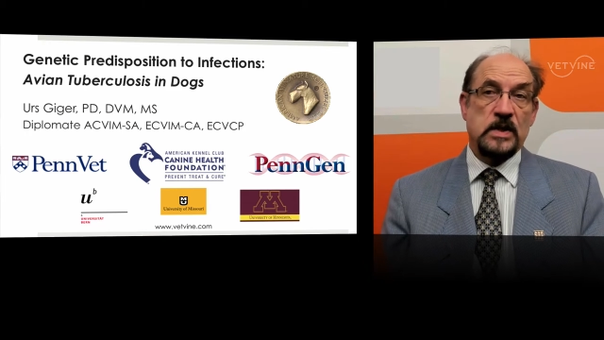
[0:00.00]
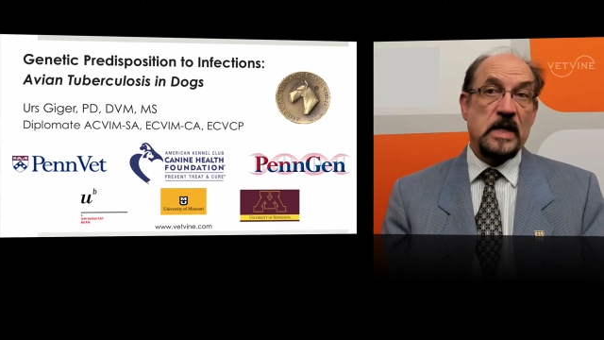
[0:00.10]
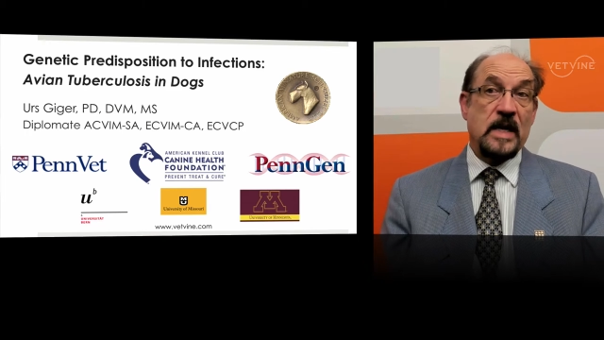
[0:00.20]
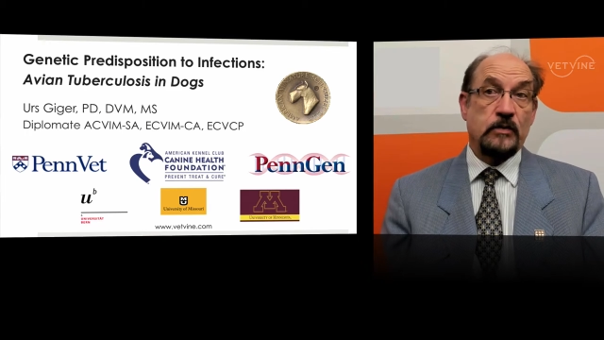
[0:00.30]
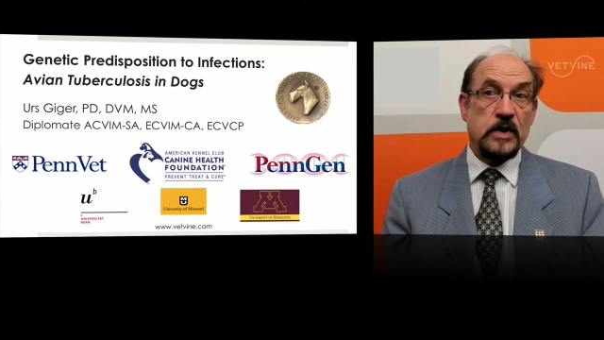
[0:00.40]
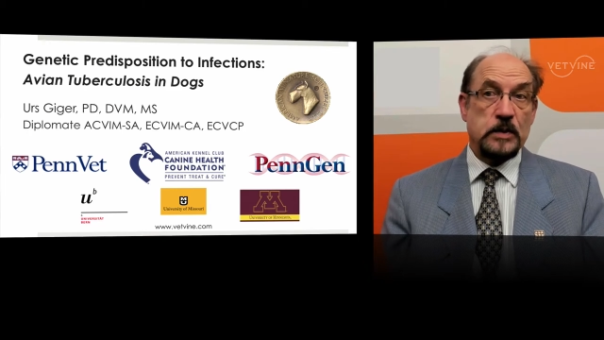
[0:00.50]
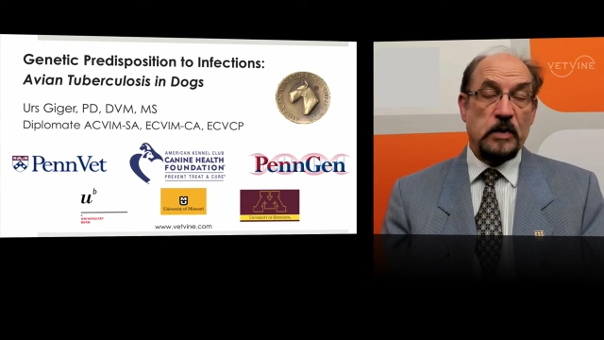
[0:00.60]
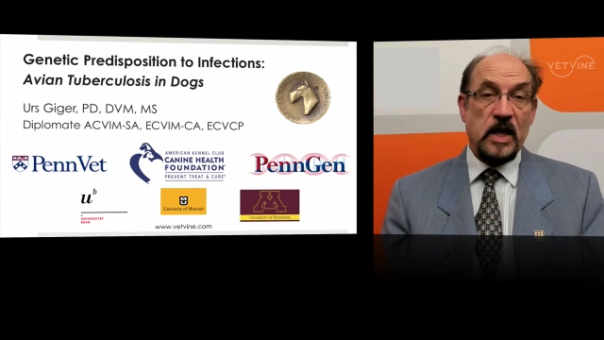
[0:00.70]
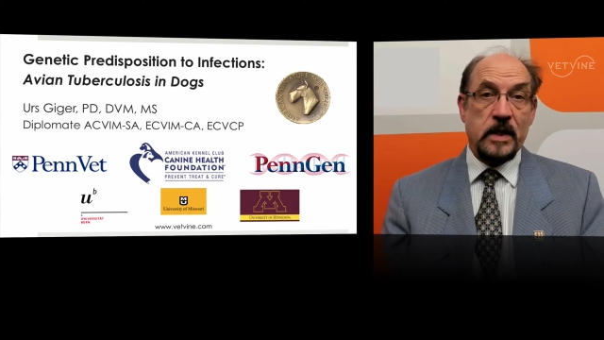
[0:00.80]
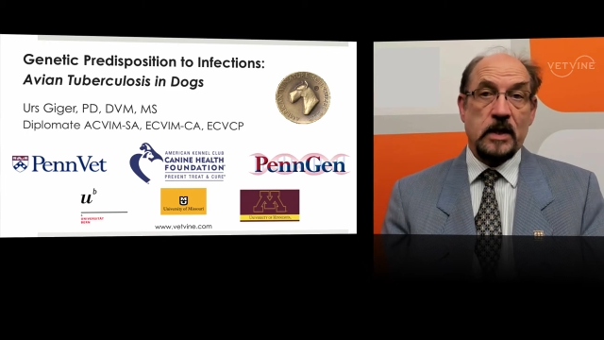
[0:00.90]
not
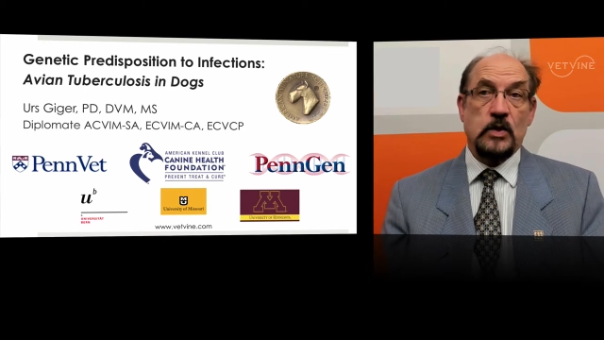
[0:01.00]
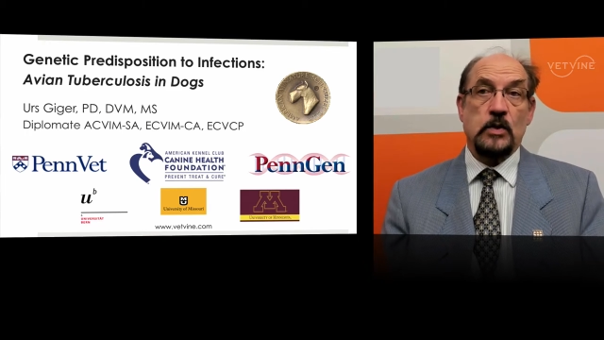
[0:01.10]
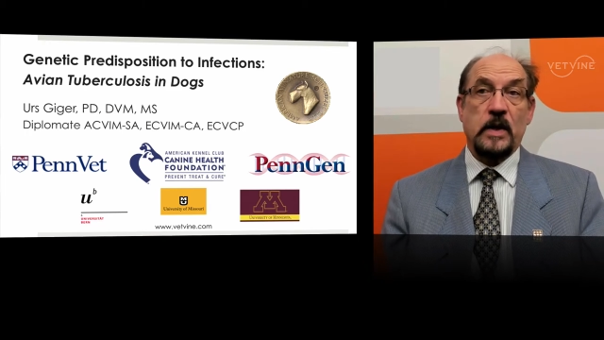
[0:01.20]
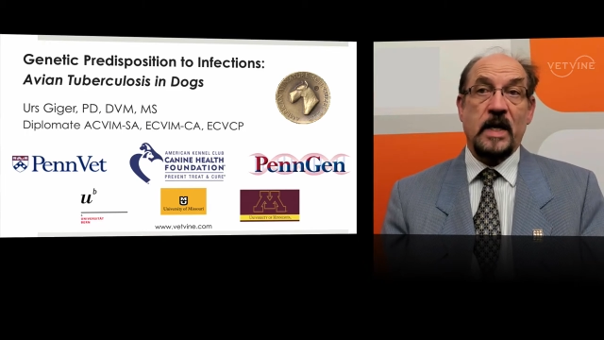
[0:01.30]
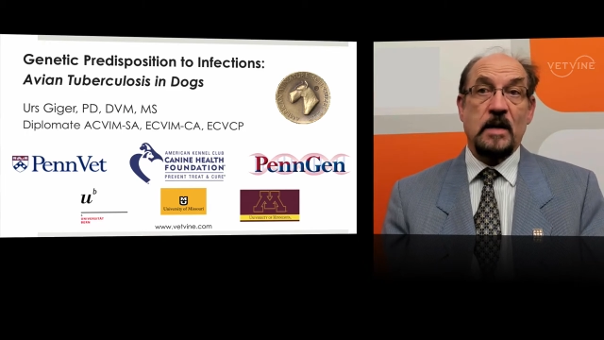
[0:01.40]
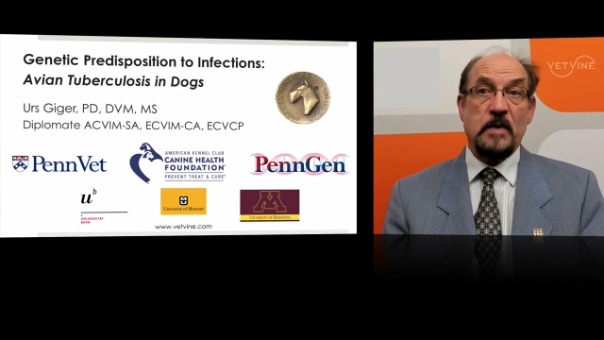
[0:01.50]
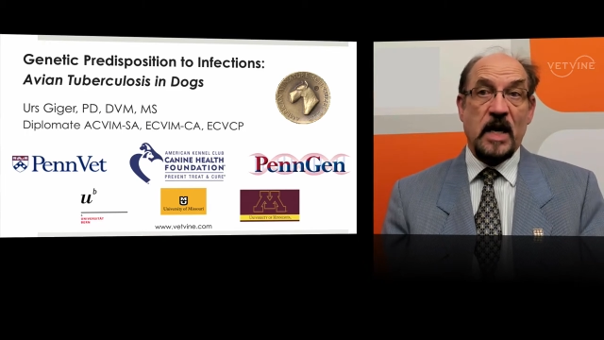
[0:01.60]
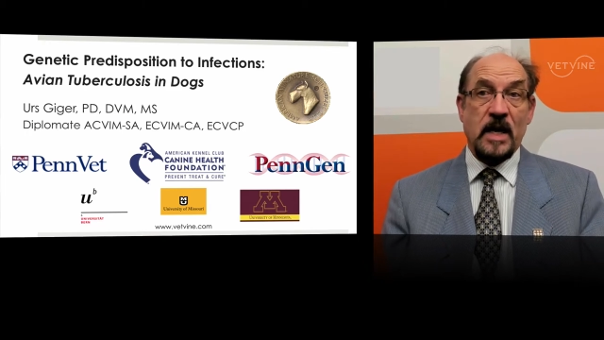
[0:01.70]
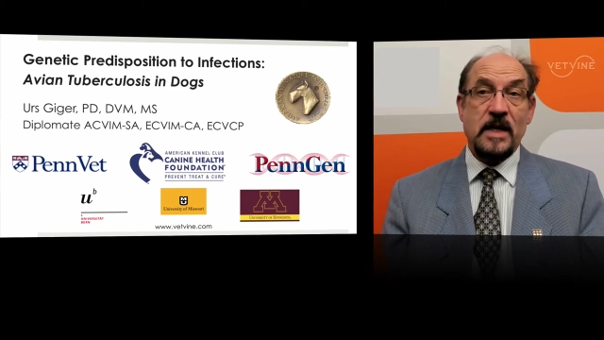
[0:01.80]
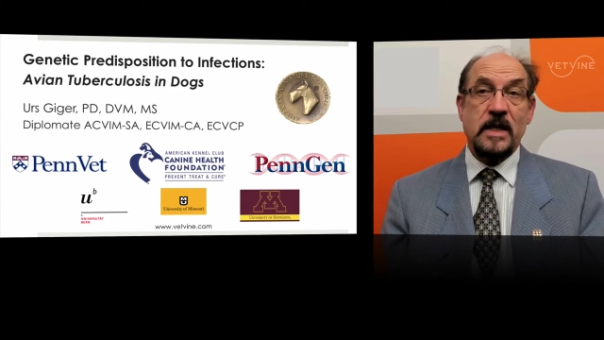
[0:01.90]
responding to
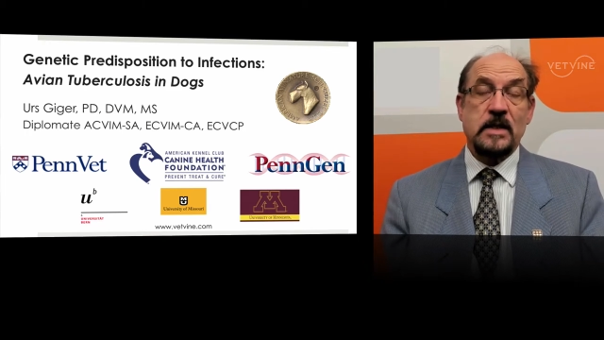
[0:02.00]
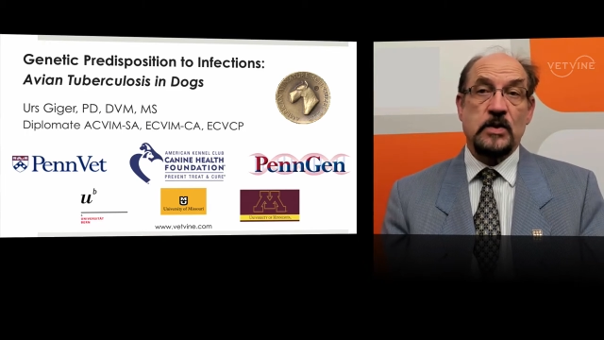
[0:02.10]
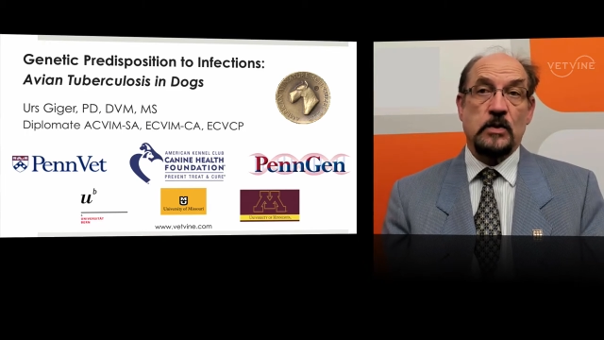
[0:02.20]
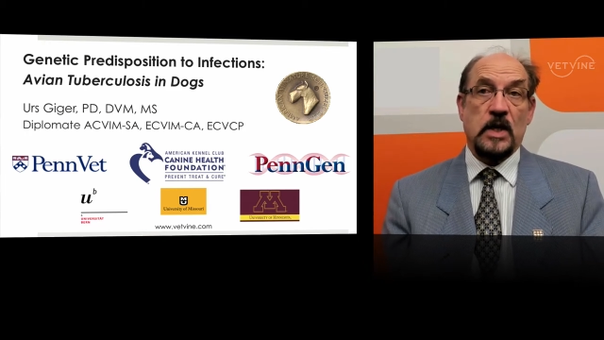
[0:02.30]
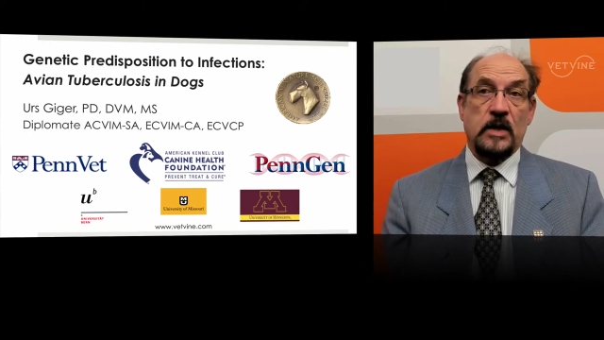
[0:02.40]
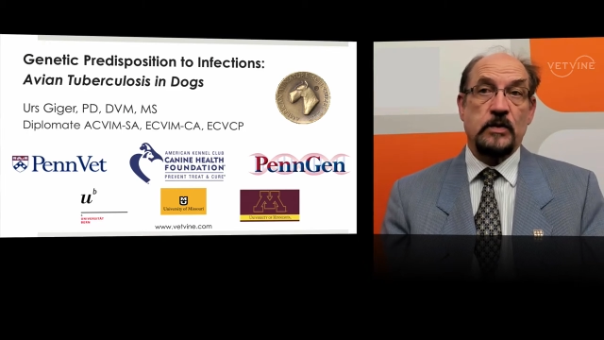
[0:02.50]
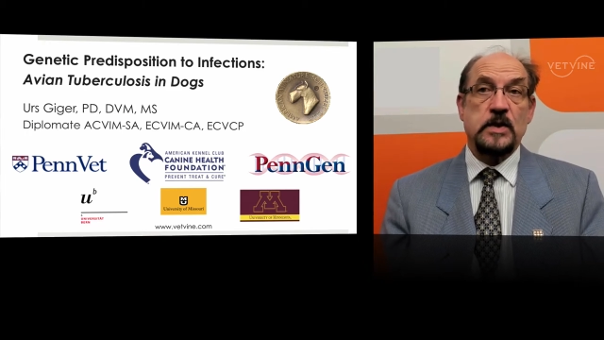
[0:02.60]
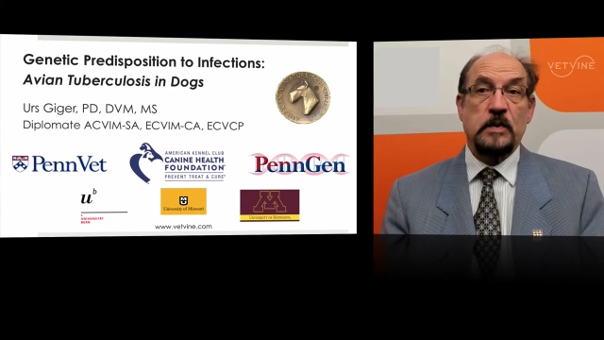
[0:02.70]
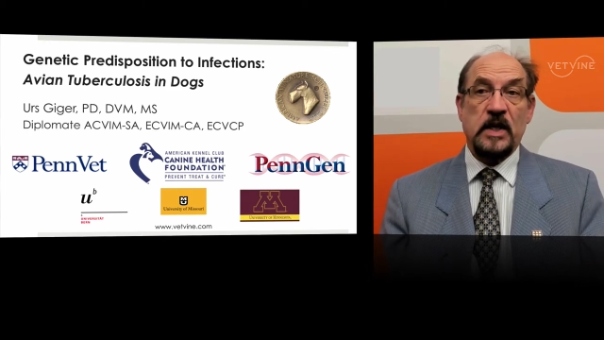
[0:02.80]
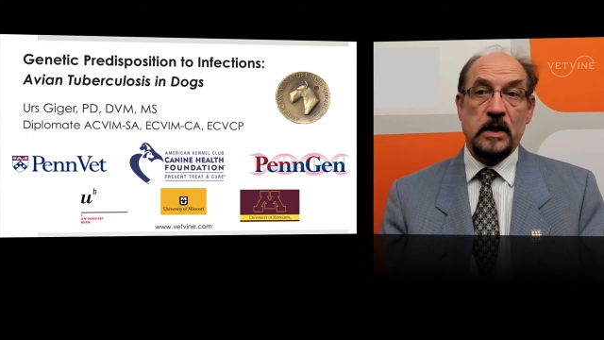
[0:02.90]
antibiotics or not
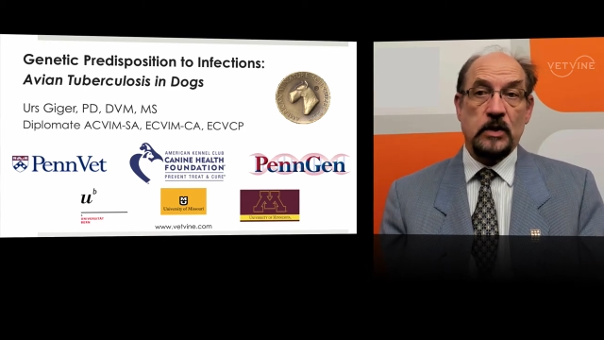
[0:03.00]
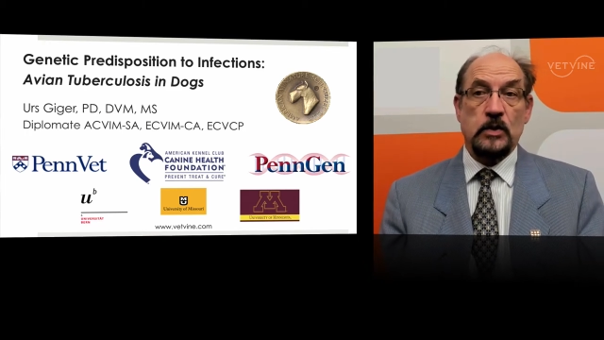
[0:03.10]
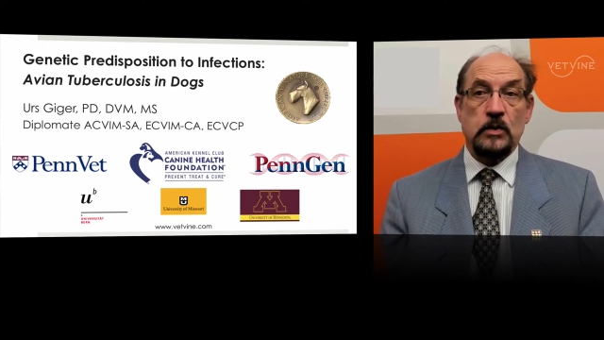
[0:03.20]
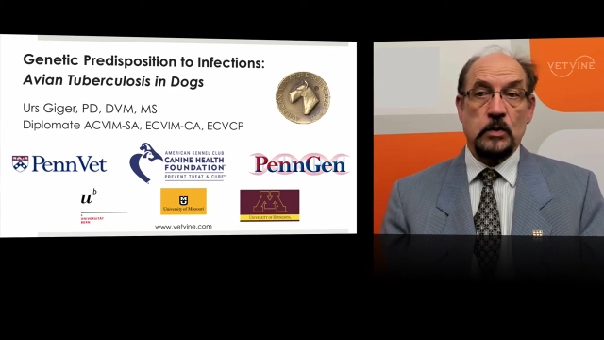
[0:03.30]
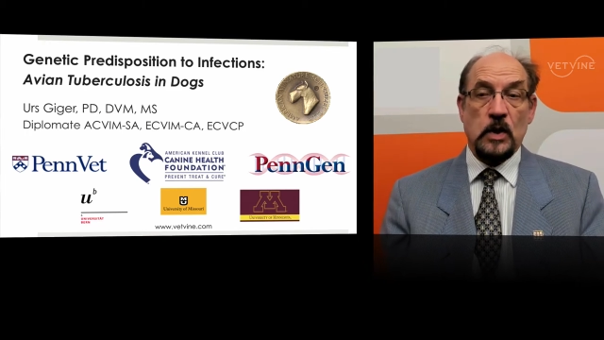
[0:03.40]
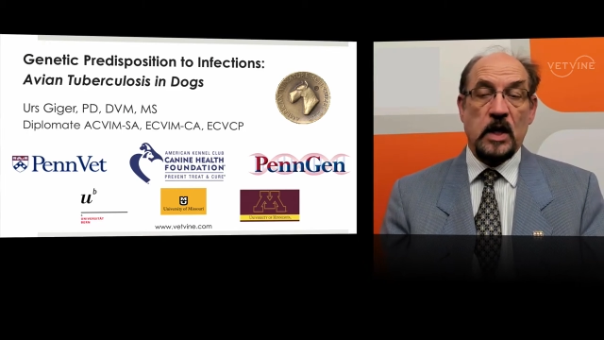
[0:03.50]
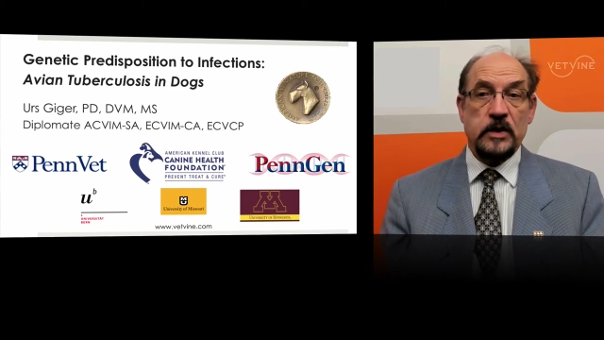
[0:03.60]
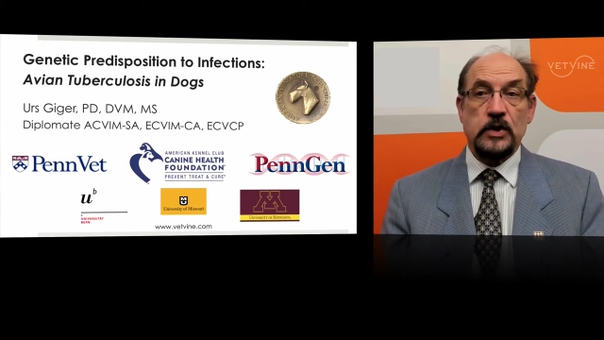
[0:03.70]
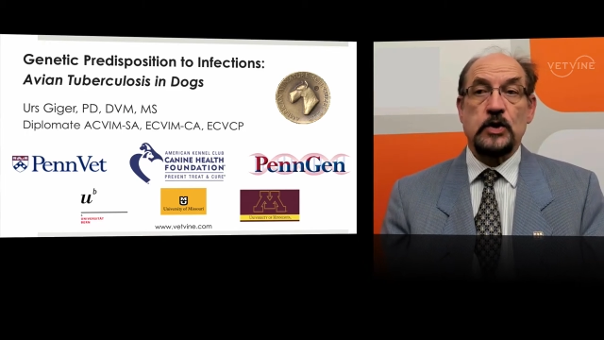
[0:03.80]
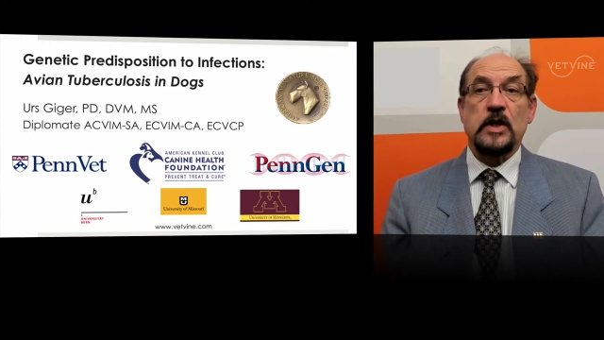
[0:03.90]
responding to
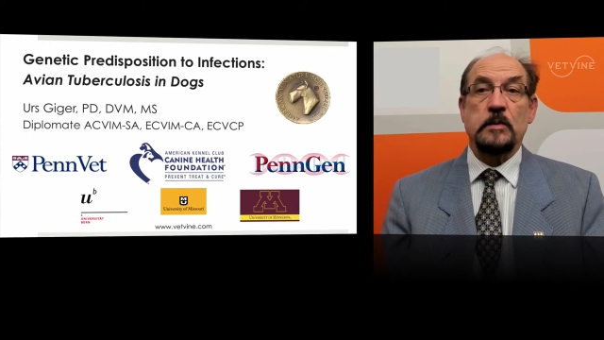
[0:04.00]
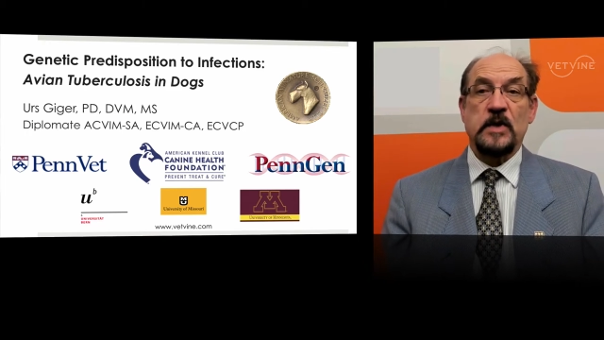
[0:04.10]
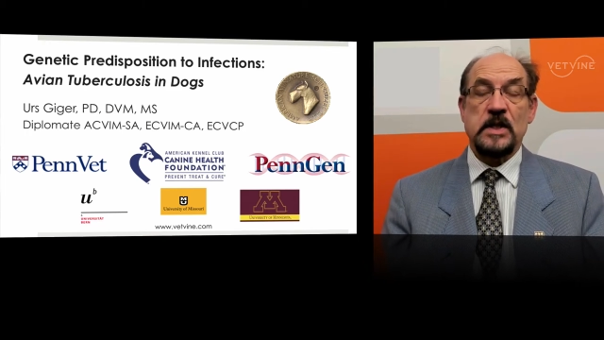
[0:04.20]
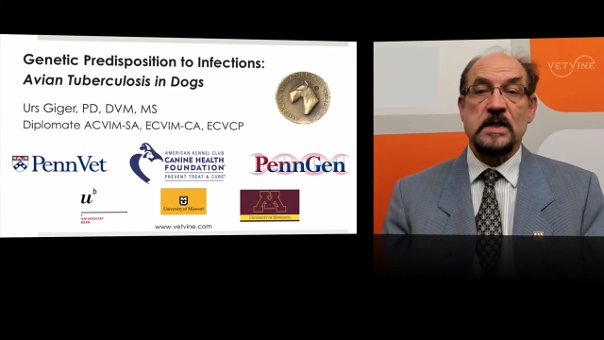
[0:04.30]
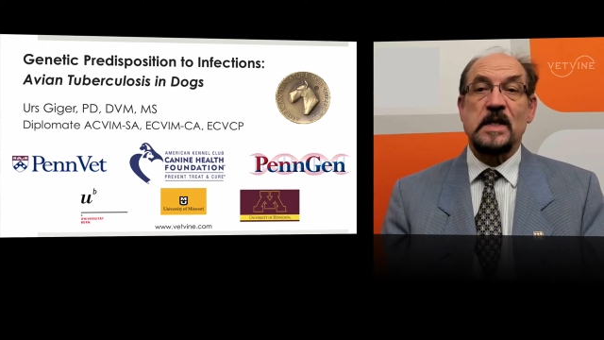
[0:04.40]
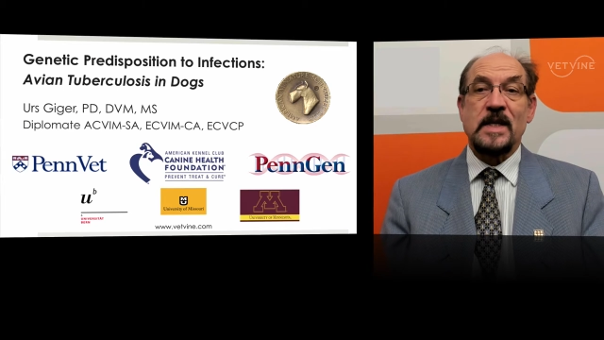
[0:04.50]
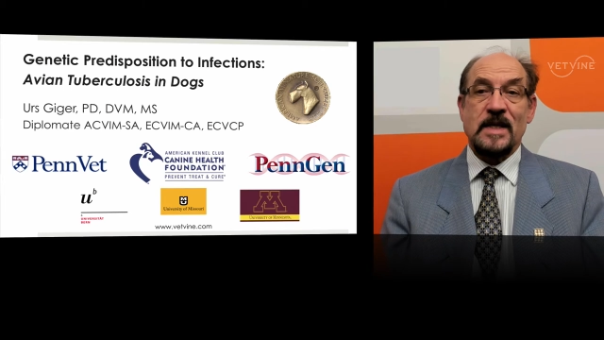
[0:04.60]
other treatments,